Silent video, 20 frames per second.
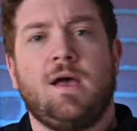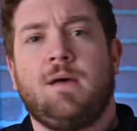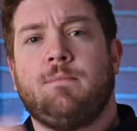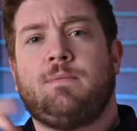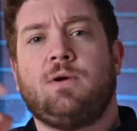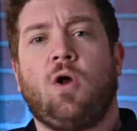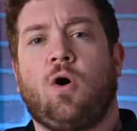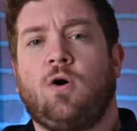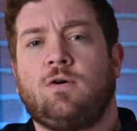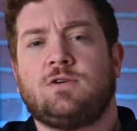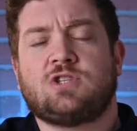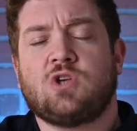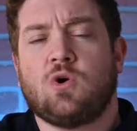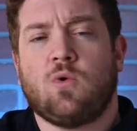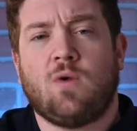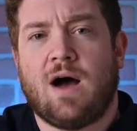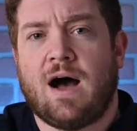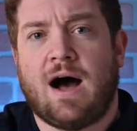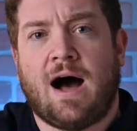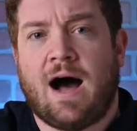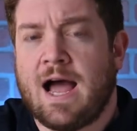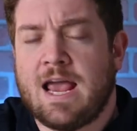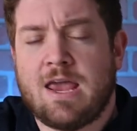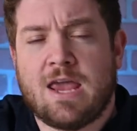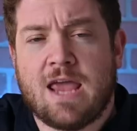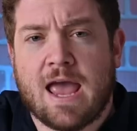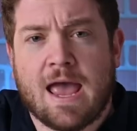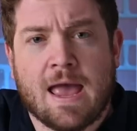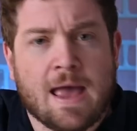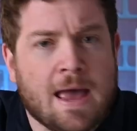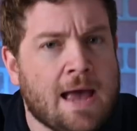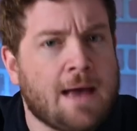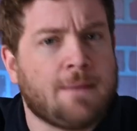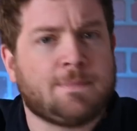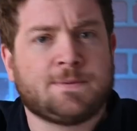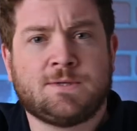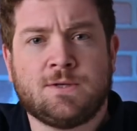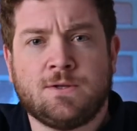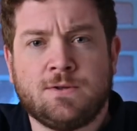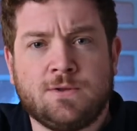But also, I
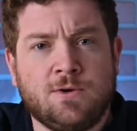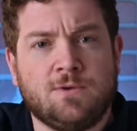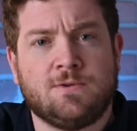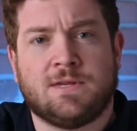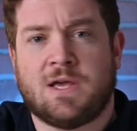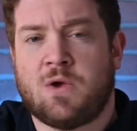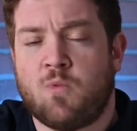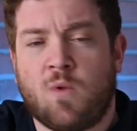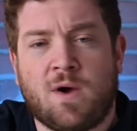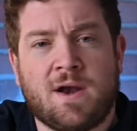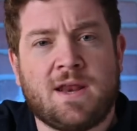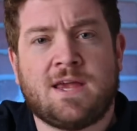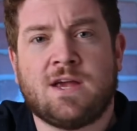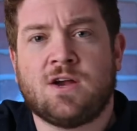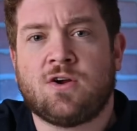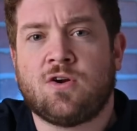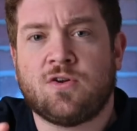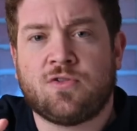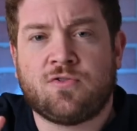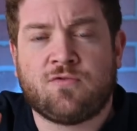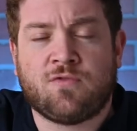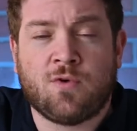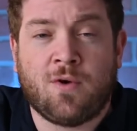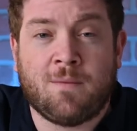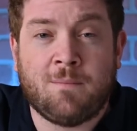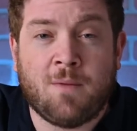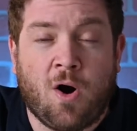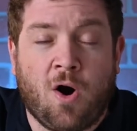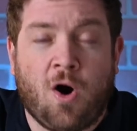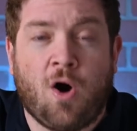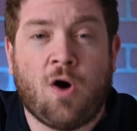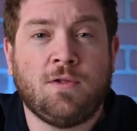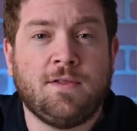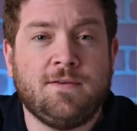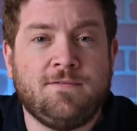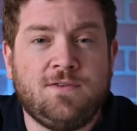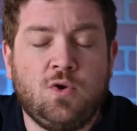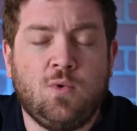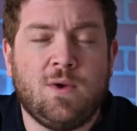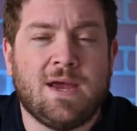absolutely want to hear from all
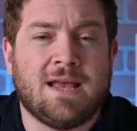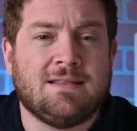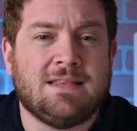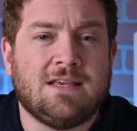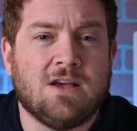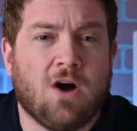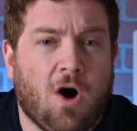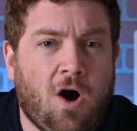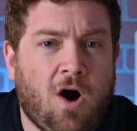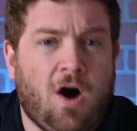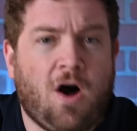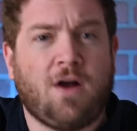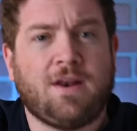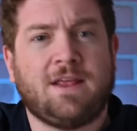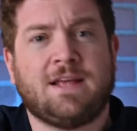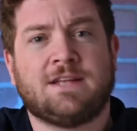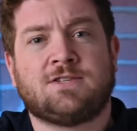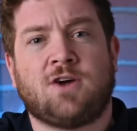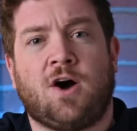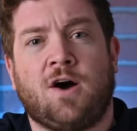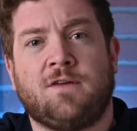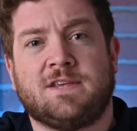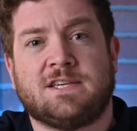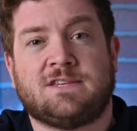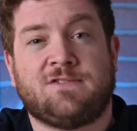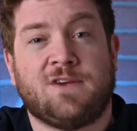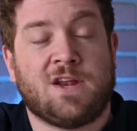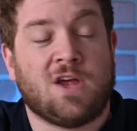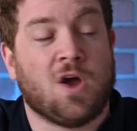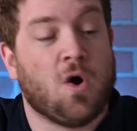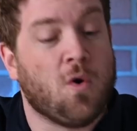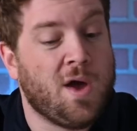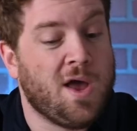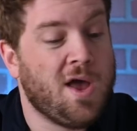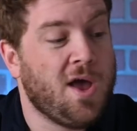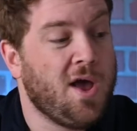of you in the audience on this video,